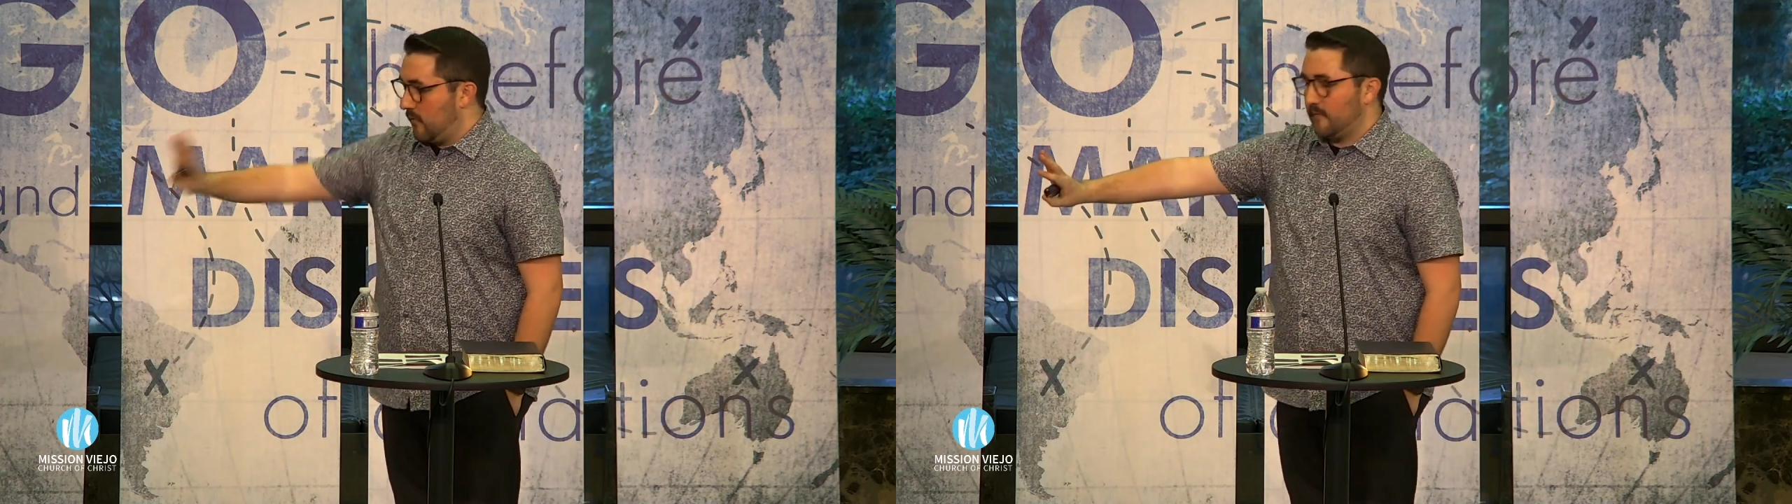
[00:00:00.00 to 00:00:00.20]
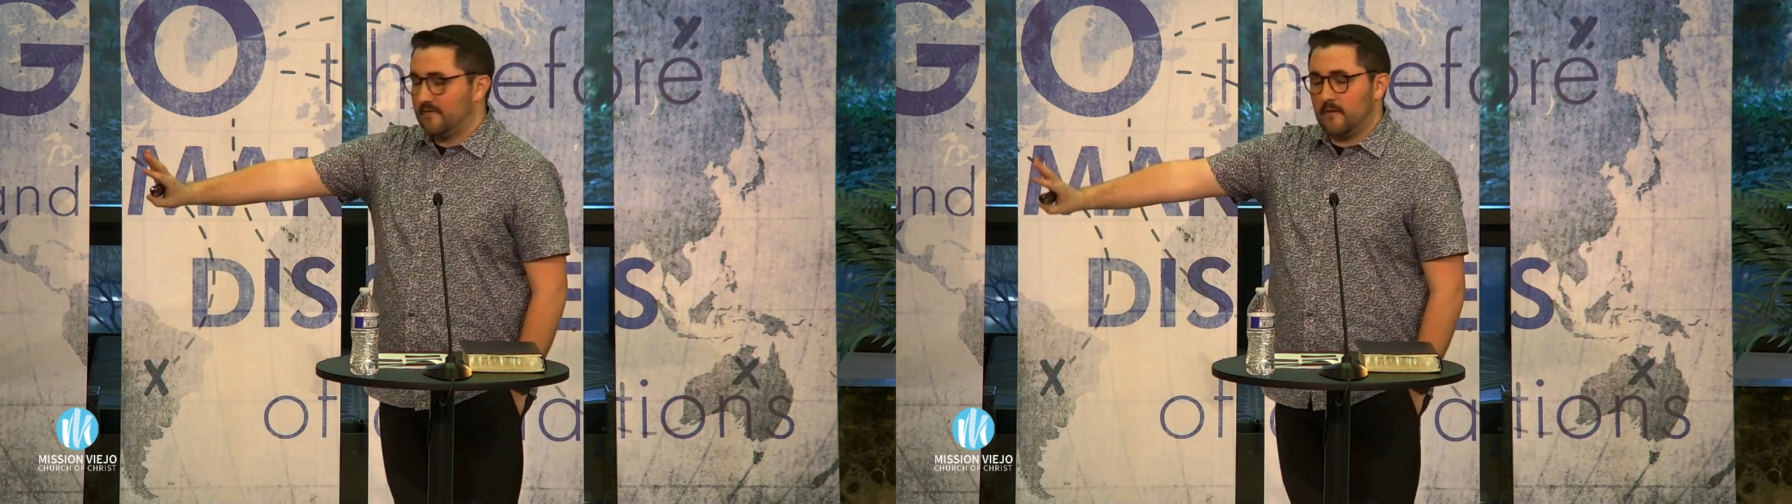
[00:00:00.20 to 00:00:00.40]

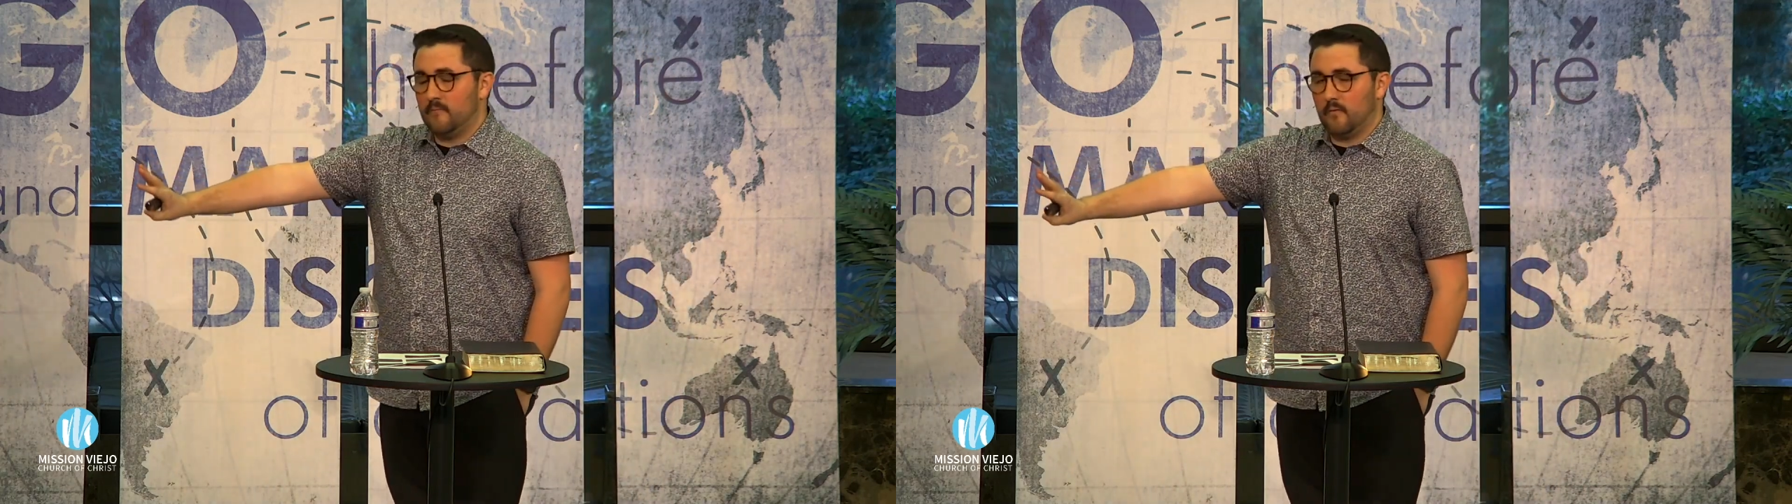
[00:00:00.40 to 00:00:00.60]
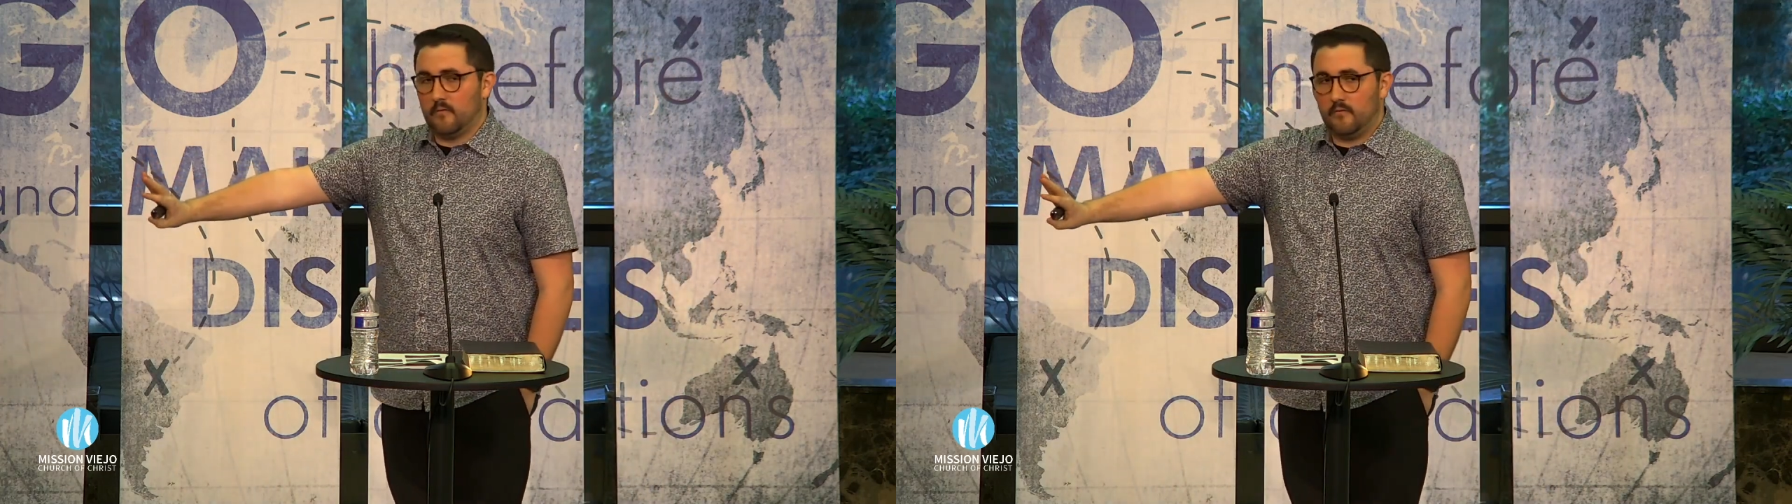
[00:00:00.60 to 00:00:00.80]
more
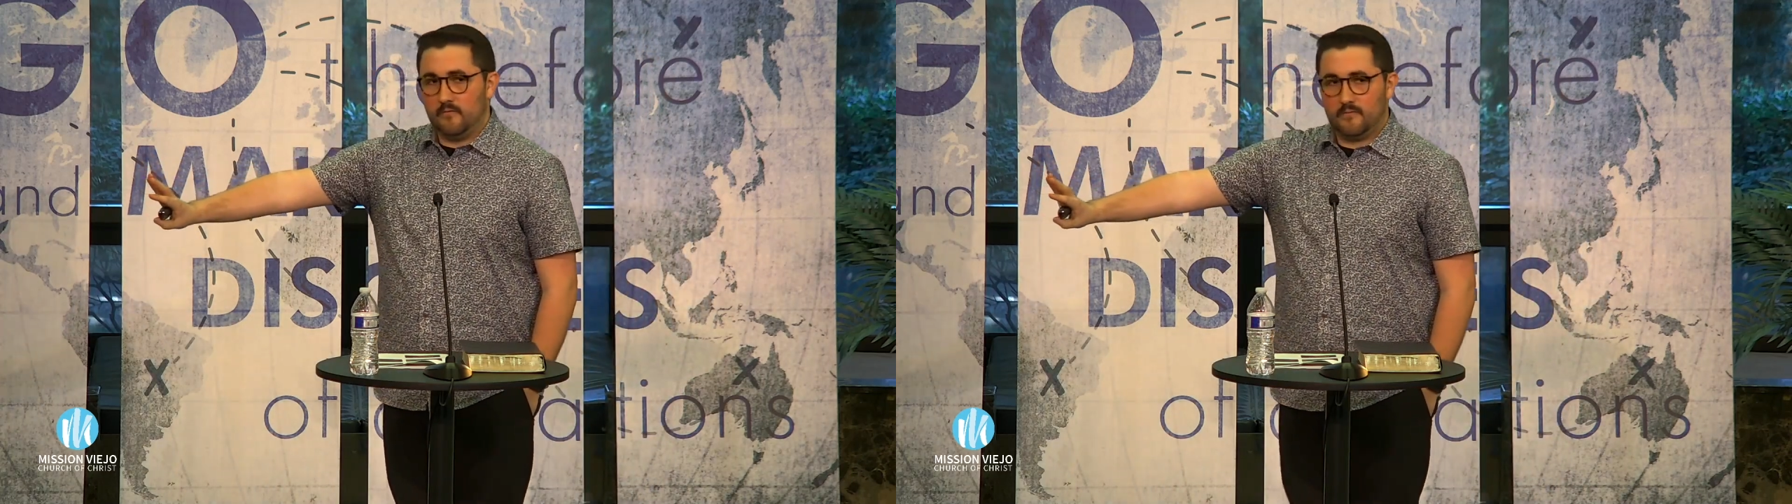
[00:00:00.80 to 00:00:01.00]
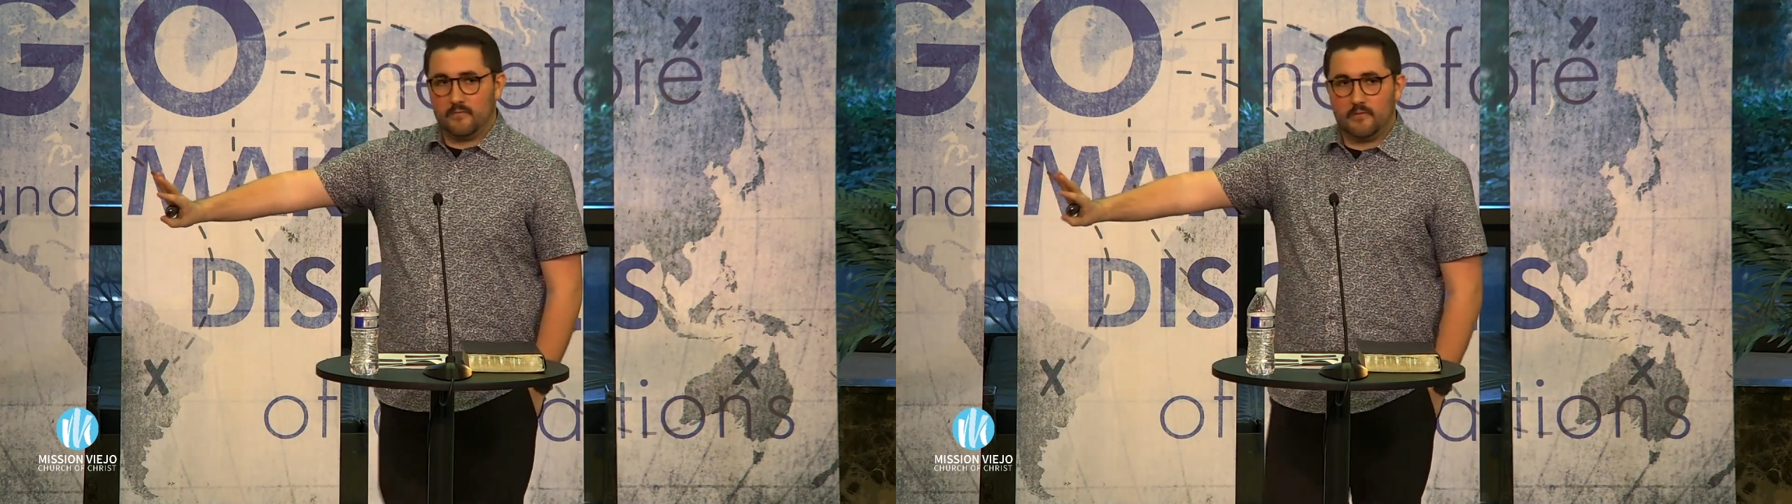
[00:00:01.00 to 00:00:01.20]

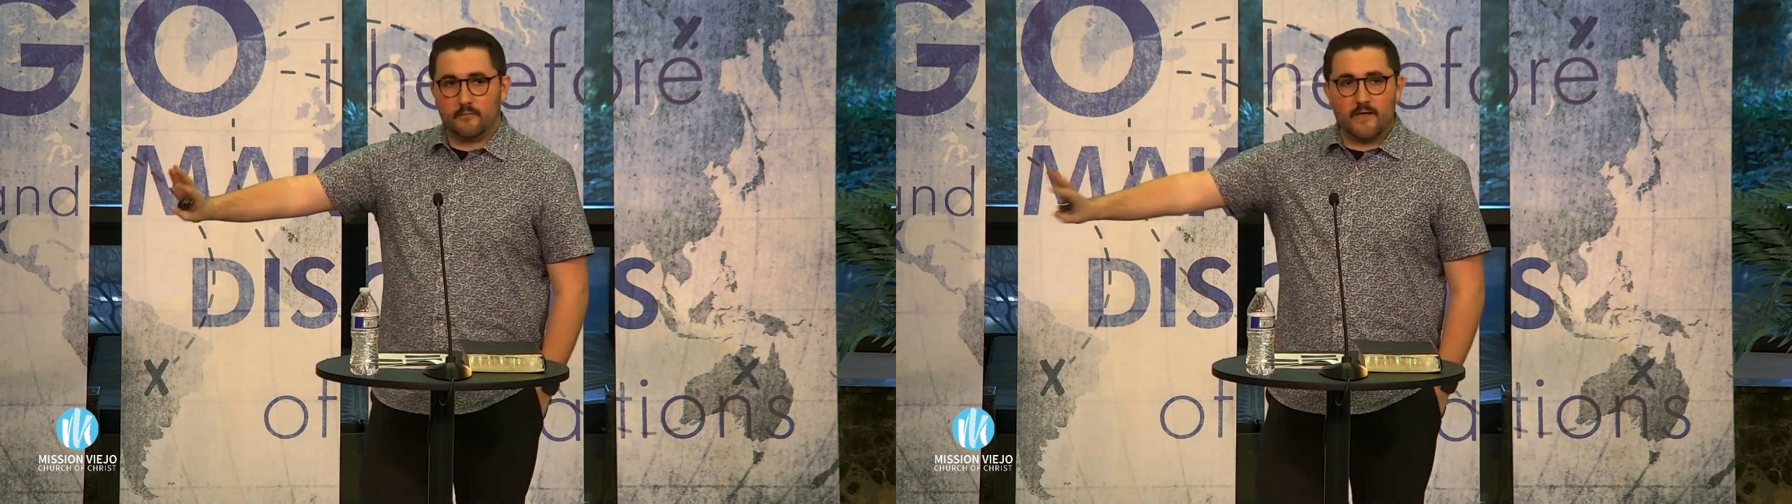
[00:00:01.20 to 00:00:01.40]
resemble